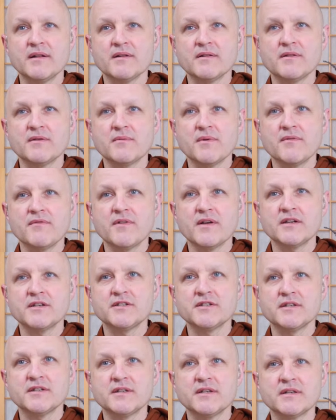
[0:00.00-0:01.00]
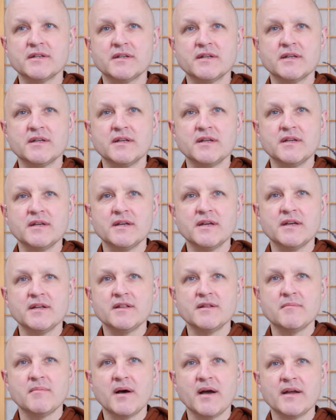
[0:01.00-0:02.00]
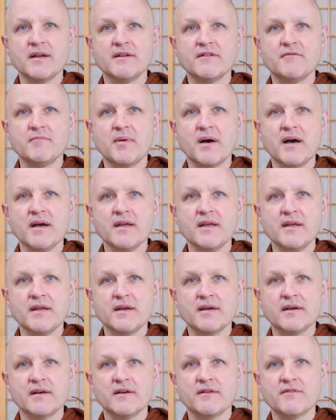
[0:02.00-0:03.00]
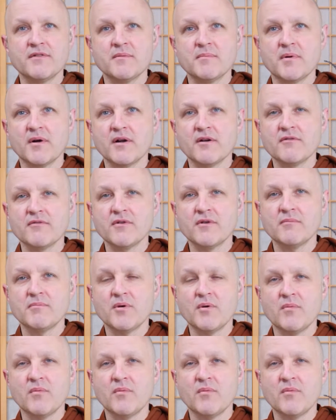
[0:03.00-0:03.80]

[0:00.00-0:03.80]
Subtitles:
the reflection in the mind of Bāhiya of the bark robe,